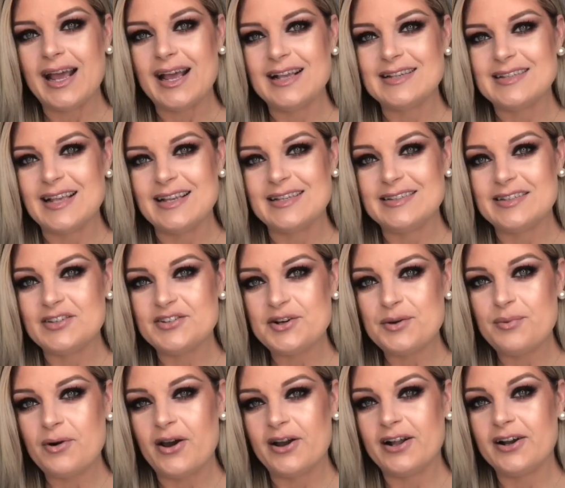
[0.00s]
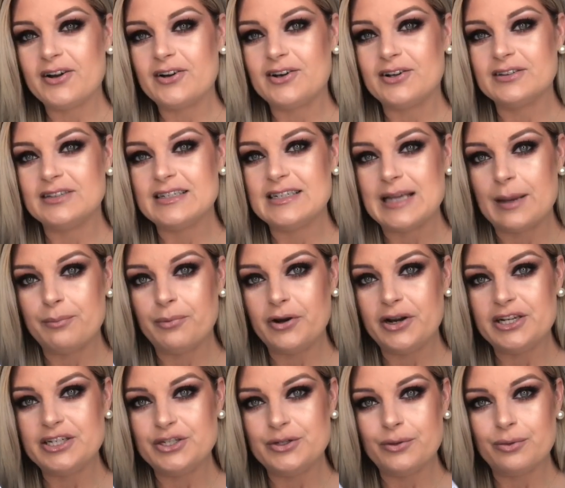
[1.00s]
has a sister product called the
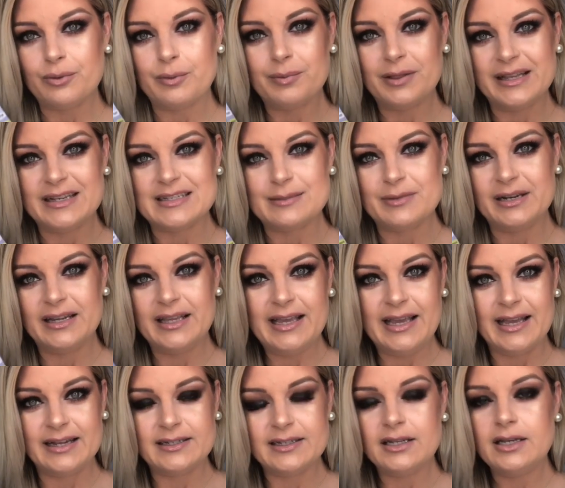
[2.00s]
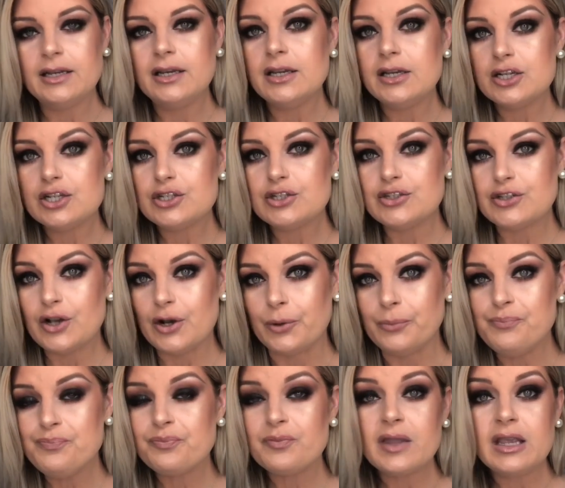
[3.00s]
Temporary Tooth Replacement Kit. So